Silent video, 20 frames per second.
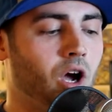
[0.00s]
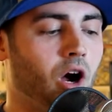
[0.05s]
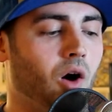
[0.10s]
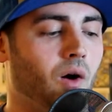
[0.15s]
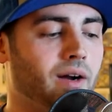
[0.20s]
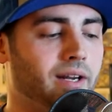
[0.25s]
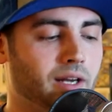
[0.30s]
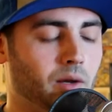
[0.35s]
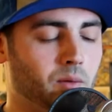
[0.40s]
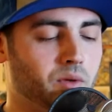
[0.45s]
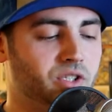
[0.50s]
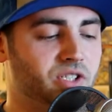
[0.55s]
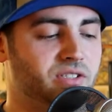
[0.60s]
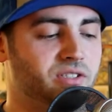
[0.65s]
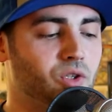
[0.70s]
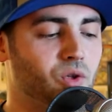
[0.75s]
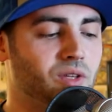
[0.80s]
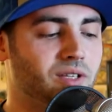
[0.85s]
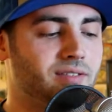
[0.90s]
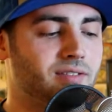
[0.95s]
All right, now we
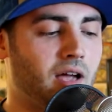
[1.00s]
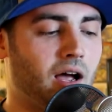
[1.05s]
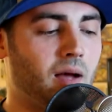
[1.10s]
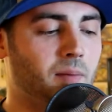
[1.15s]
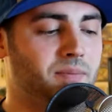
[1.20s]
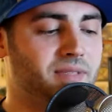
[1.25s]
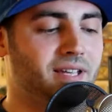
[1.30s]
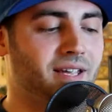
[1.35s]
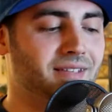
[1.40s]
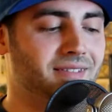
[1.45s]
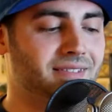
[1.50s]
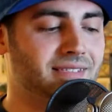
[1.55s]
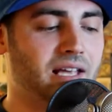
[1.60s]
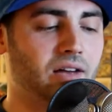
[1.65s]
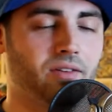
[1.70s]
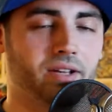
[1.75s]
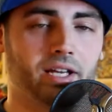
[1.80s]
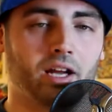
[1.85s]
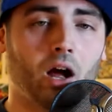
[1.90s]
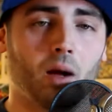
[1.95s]
just do the top 10
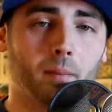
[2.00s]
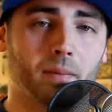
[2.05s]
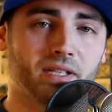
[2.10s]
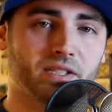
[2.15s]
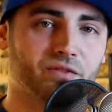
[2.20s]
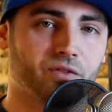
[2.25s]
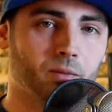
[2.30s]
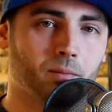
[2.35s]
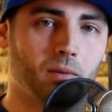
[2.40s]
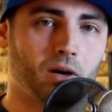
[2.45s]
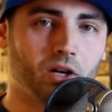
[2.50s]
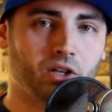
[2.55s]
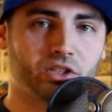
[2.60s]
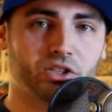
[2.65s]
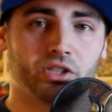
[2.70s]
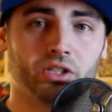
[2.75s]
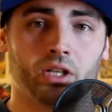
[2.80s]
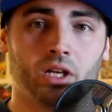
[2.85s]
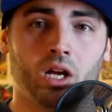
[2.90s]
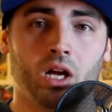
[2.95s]
selling comics for
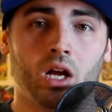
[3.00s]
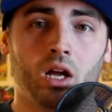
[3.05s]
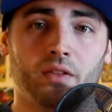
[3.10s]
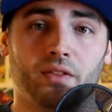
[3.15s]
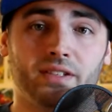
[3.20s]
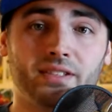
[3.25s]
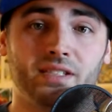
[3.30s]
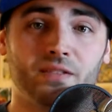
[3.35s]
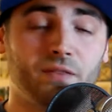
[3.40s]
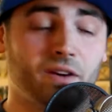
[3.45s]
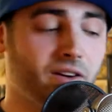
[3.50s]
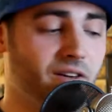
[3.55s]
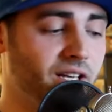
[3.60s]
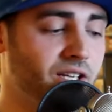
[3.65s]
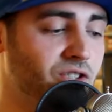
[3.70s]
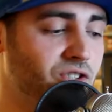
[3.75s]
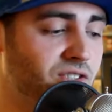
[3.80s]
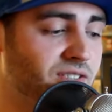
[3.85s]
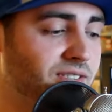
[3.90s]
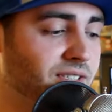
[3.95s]
March. This is very
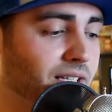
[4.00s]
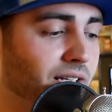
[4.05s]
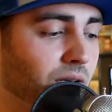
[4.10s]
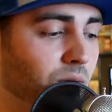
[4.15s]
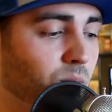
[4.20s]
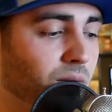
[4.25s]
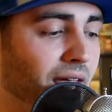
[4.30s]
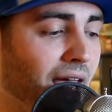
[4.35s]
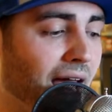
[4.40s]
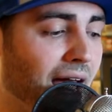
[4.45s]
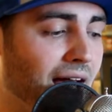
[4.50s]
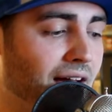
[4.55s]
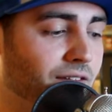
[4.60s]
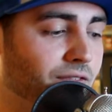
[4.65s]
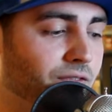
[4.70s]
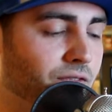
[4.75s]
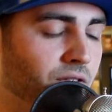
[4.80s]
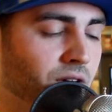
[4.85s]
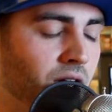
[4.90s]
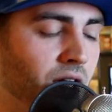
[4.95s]
interesting. We
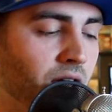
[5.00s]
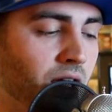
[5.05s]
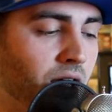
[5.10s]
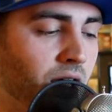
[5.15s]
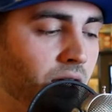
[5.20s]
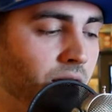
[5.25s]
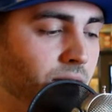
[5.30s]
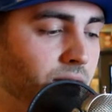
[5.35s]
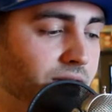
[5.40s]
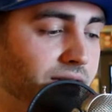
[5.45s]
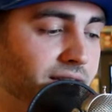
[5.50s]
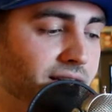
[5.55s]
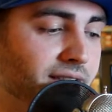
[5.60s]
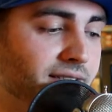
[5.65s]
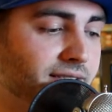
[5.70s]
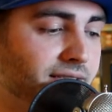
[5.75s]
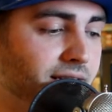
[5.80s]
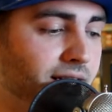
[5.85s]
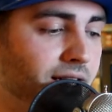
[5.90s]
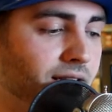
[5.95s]
have
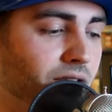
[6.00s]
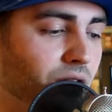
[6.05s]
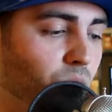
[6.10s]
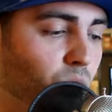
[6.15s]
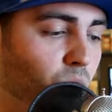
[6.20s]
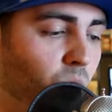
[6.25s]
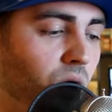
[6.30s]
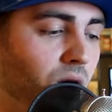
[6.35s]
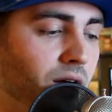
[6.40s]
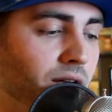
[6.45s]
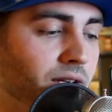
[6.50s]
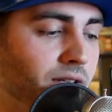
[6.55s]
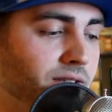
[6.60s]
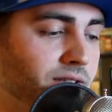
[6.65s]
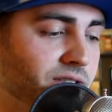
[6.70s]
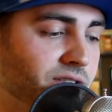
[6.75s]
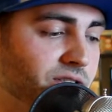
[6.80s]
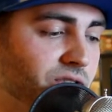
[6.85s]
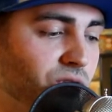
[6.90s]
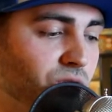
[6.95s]
DC in the one,
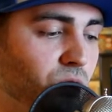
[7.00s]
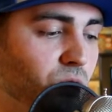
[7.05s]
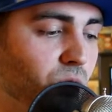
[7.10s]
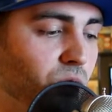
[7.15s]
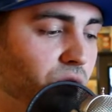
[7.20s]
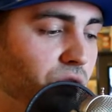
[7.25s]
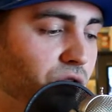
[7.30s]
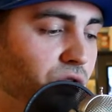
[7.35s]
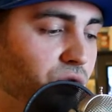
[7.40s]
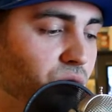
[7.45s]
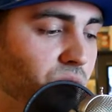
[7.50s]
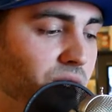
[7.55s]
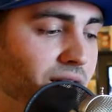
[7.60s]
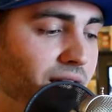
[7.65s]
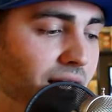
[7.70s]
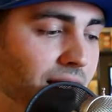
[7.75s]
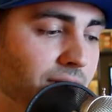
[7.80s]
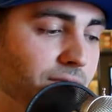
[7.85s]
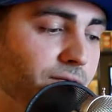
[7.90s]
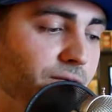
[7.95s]
two,
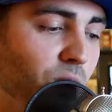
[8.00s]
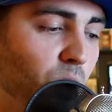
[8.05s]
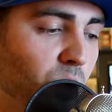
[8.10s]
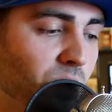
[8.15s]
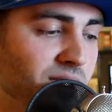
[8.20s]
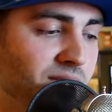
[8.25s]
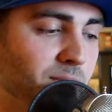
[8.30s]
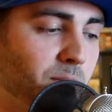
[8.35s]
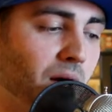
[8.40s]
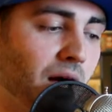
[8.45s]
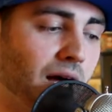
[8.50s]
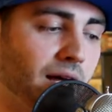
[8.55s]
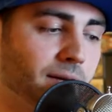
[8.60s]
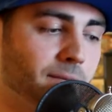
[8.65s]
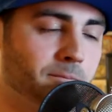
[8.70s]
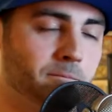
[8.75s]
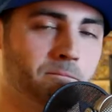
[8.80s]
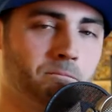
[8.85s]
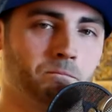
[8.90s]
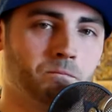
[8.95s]
three, and four spot.